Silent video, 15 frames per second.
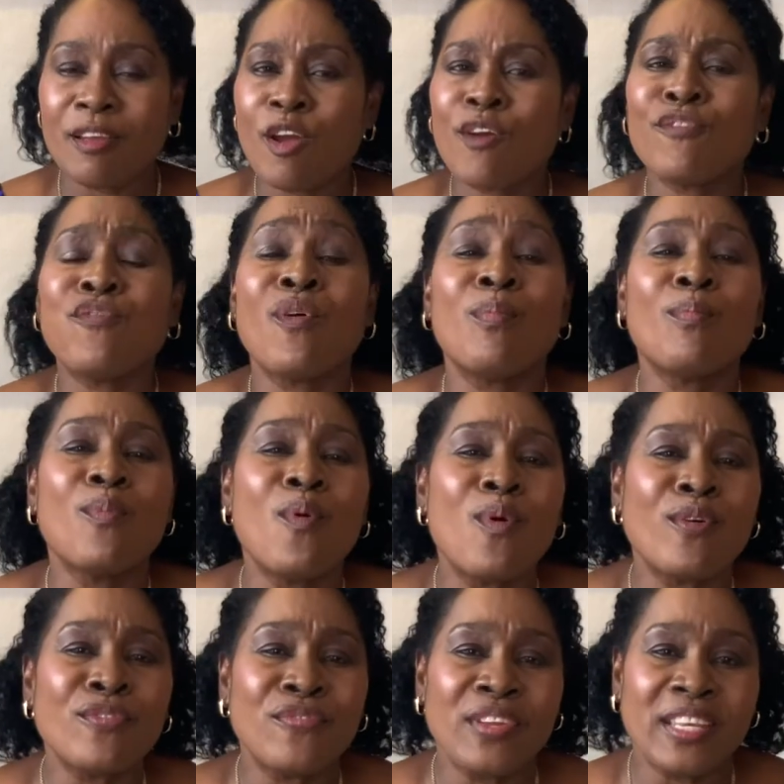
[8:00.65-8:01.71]
for
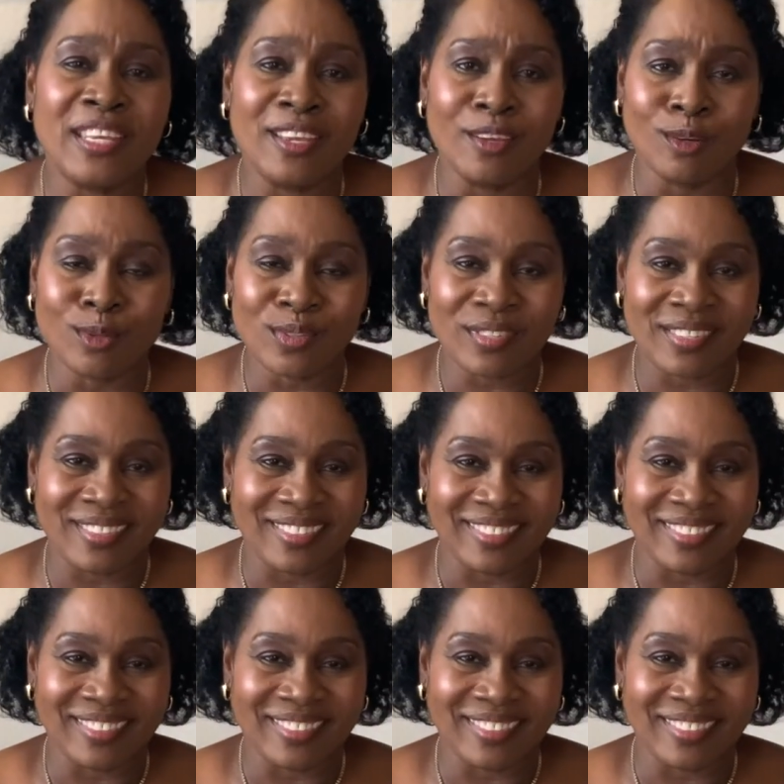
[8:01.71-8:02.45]
more videos.